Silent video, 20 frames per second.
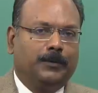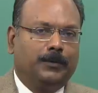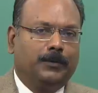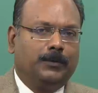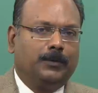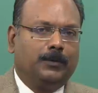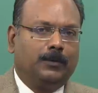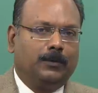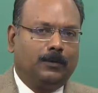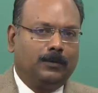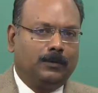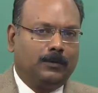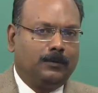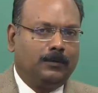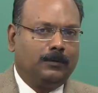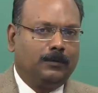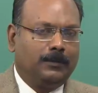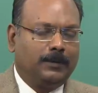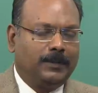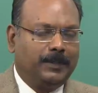You should
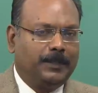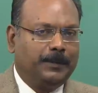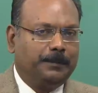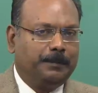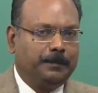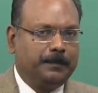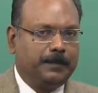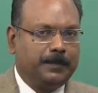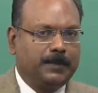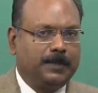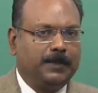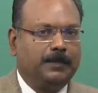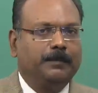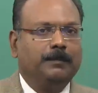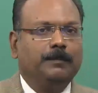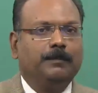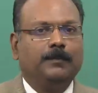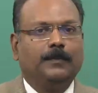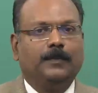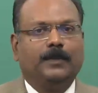also keep
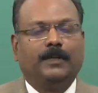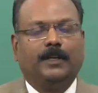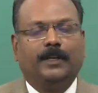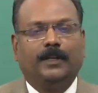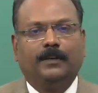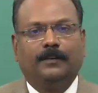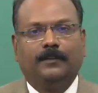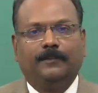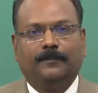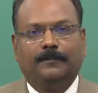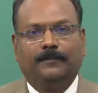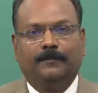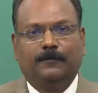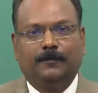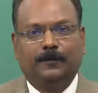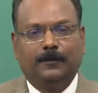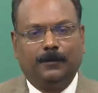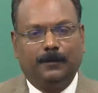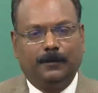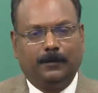some kind of
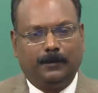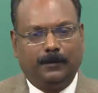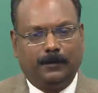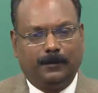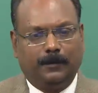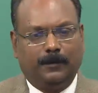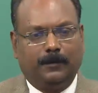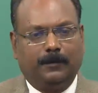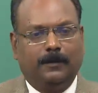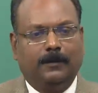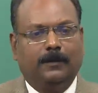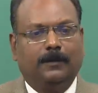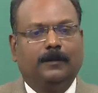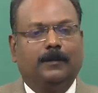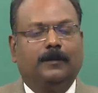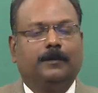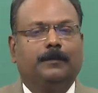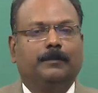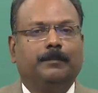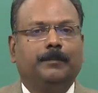
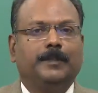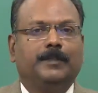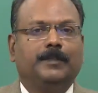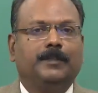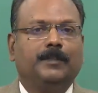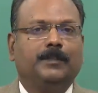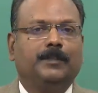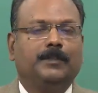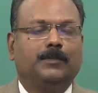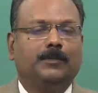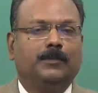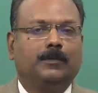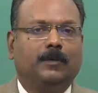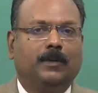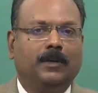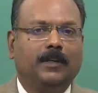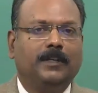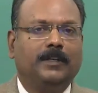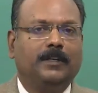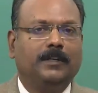uh, mysterious
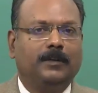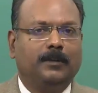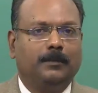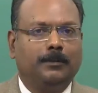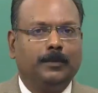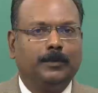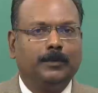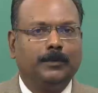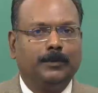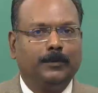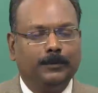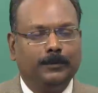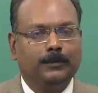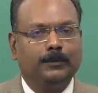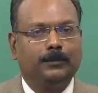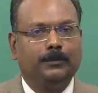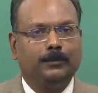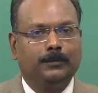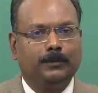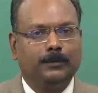quality about
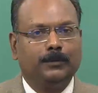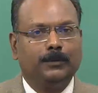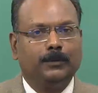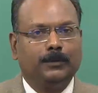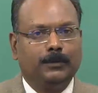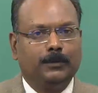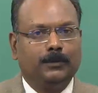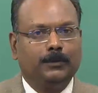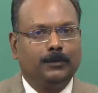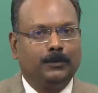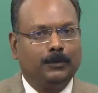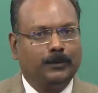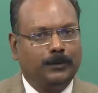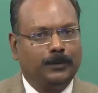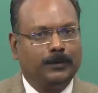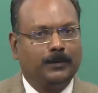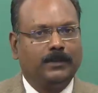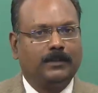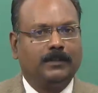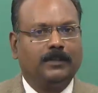you to
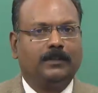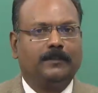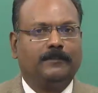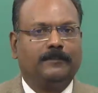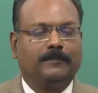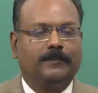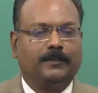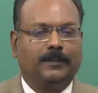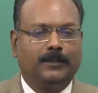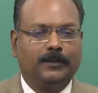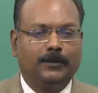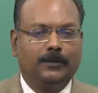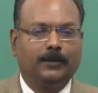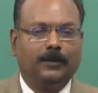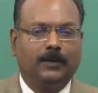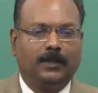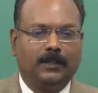yourself and to